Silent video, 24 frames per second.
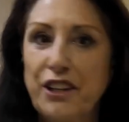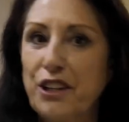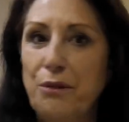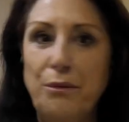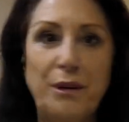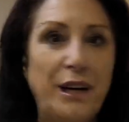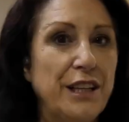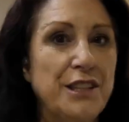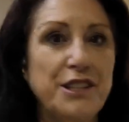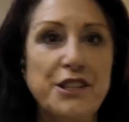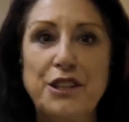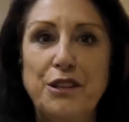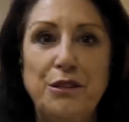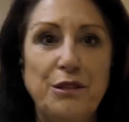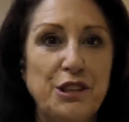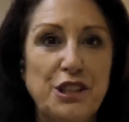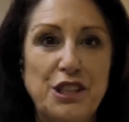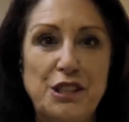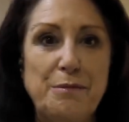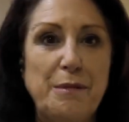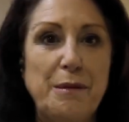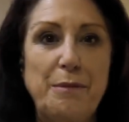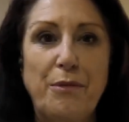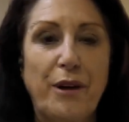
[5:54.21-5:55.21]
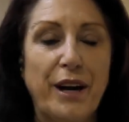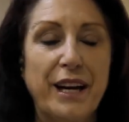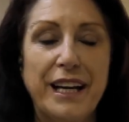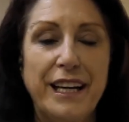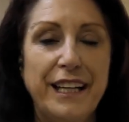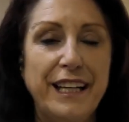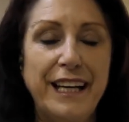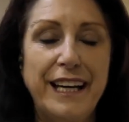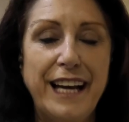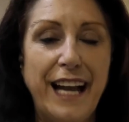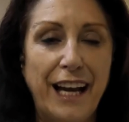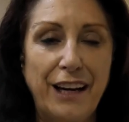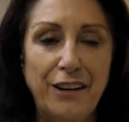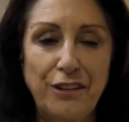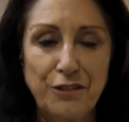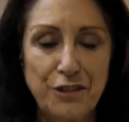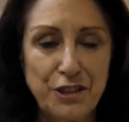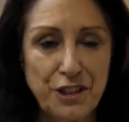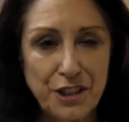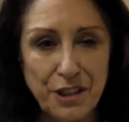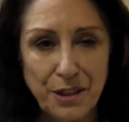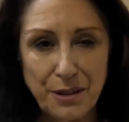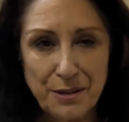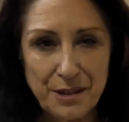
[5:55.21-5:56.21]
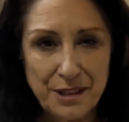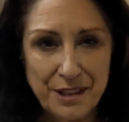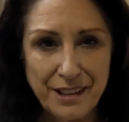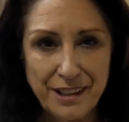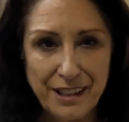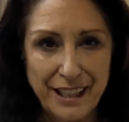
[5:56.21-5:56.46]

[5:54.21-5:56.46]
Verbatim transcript: otherwise you'll just be breaking your neck on shoes